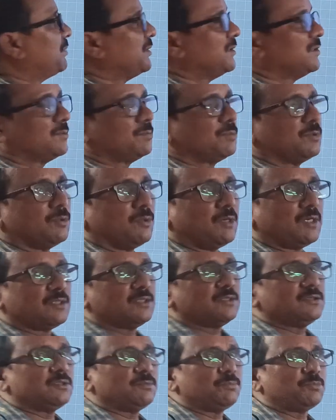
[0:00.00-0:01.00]
principle, what
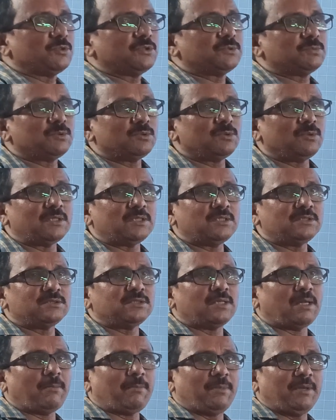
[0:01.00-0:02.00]
is the principle, what is
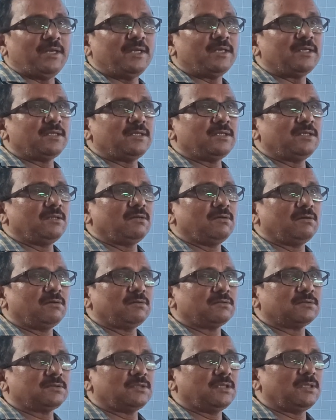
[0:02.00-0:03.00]
happening in
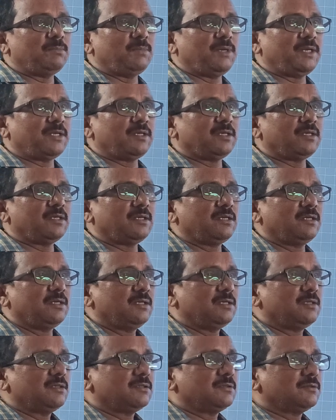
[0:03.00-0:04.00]
the steel making?
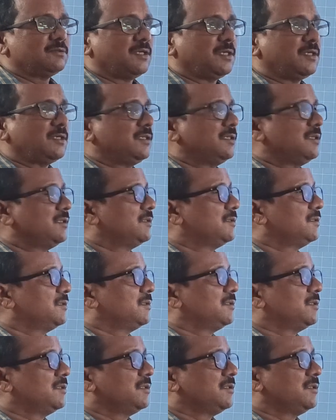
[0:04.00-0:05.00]
That is
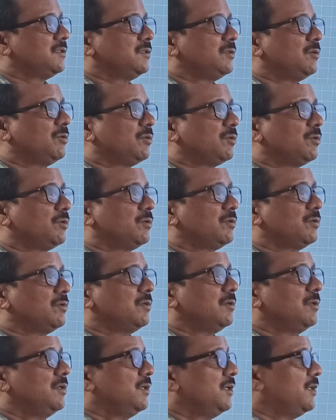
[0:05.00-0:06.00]
your